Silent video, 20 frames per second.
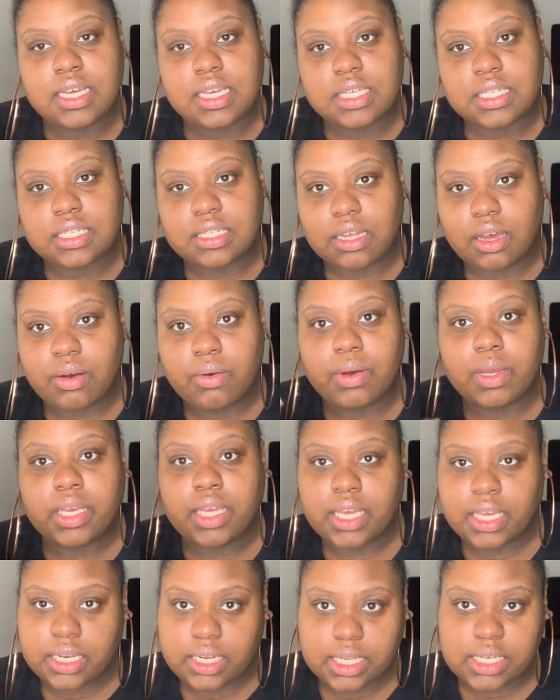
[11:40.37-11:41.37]
So
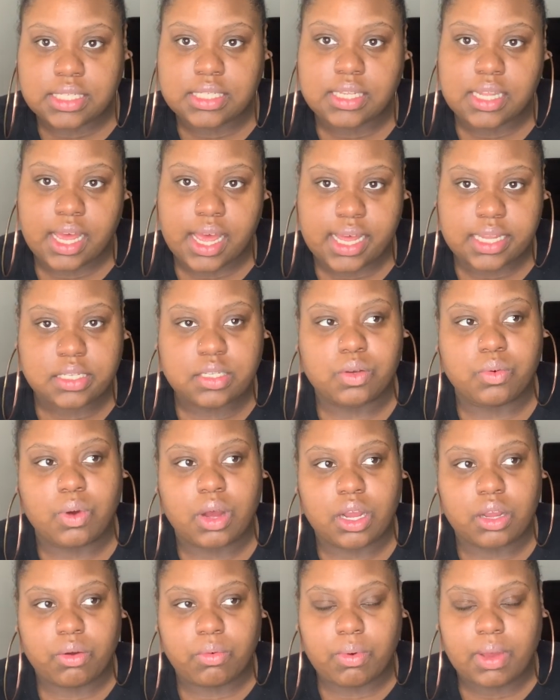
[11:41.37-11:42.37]
again, Issa had to
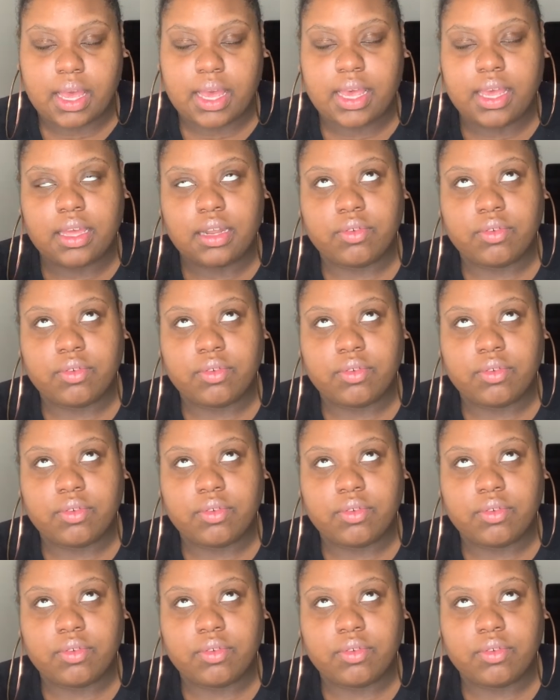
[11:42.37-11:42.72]
walk away.